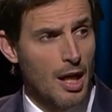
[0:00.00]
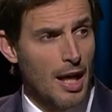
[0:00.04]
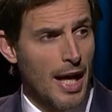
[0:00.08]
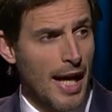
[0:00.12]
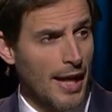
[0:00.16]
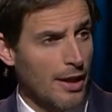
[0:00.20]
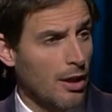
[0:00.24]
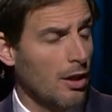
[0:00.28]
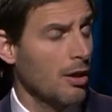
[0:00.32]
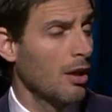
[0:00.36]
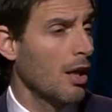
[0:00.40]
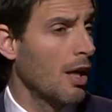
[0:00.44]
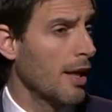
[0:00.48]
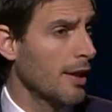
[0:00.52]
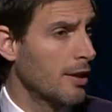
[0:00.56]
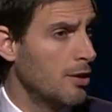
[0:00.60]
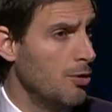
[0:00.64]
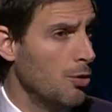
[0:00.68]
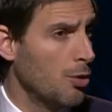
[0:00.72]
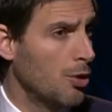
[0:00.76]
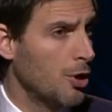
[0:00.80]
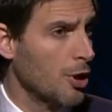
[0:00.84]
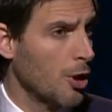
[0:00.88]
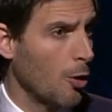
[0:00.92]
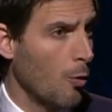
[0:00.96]
And unlike
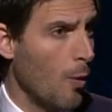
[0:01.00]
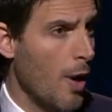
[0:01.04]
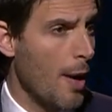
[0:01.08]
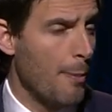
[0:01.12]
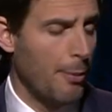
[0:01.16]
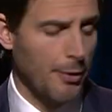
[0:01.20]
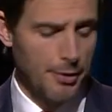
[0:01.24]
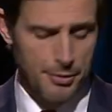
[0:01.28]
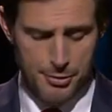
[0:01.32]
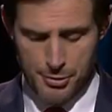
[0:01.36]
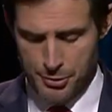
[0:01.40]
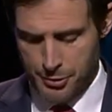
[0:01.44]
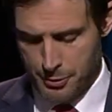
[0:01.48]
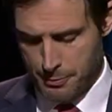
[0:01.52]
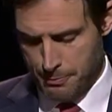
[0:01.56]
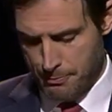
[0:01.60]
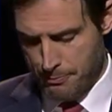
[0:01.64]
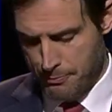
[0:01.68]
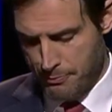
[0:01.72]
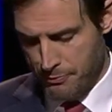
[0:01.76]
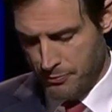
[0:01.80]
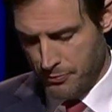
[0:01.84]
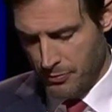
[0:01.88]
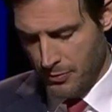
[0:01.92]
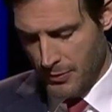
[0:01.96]
nuclear weapons,
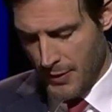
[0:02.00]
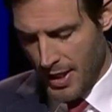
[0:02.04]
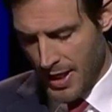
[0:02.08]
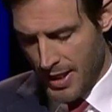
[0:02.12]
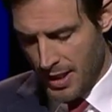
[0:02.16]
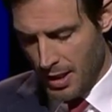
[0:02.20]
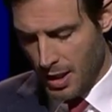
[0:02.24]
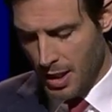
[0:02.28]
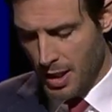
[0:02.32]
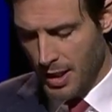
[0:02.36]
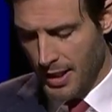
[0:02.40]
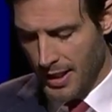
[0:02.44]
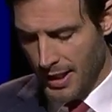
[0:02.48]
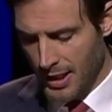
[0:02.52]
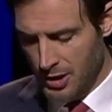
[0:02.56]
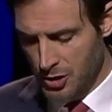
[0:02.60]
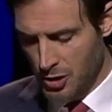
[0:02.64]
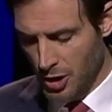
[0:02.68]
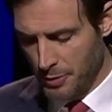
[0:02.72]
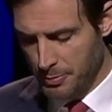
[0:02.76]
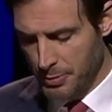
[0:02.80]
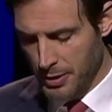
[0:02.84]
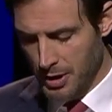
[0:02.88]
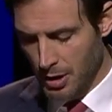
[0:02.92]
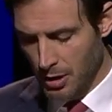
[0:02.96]
AI has
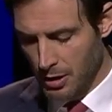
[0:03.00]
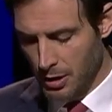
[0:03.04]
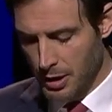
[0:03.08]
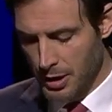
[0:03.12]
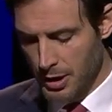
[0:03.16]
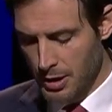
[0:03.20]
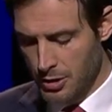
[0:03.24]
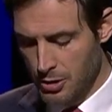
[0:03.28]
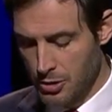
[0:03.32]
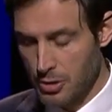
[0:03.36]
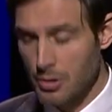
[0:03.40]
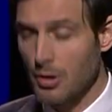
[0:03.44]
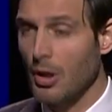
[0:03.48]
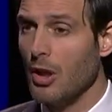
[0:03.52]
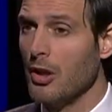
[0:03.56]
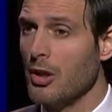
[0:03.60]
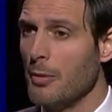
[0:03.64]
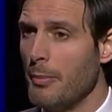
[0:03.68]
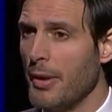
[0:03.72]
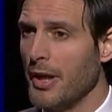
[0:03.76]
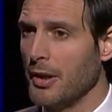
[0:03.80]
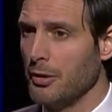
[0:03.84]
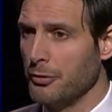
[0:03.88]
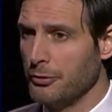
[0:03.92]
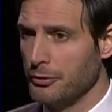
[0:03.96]
not been unleashed on the
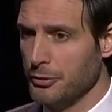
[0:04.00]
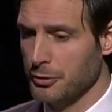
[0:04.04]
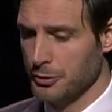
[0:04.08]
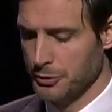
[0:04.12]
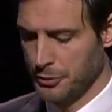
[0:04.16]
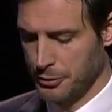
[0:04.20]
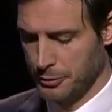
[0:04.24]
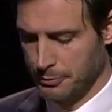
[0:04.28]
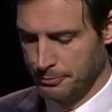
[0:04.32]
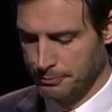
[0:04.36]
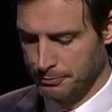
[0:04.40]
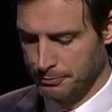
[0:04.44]
battlefield.